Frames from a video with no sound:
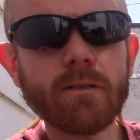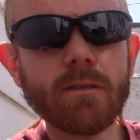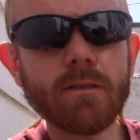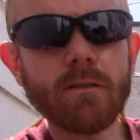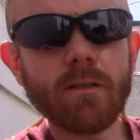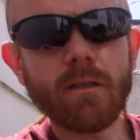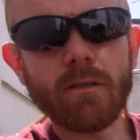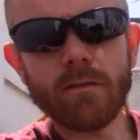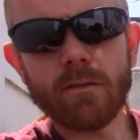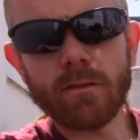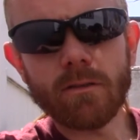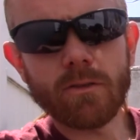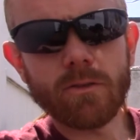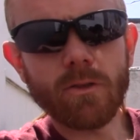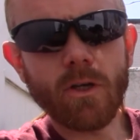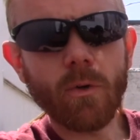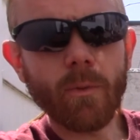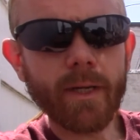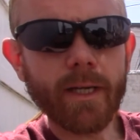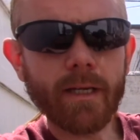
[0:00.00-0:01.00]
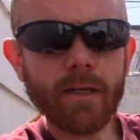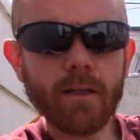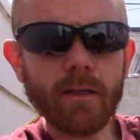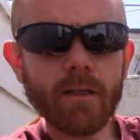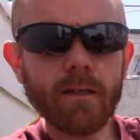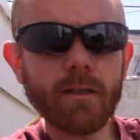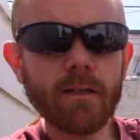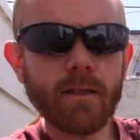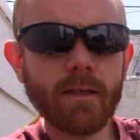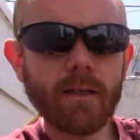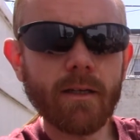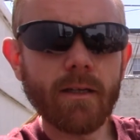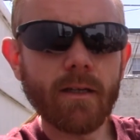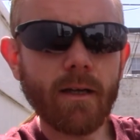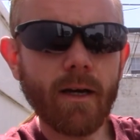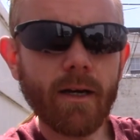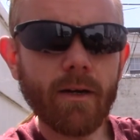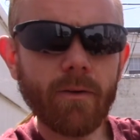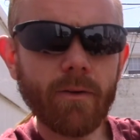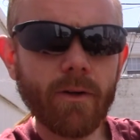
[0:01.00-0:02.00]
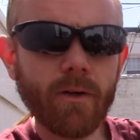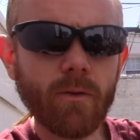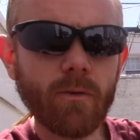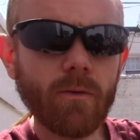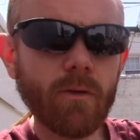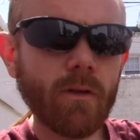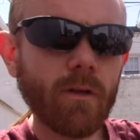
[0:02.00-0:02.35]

uh, sewing, I don't know.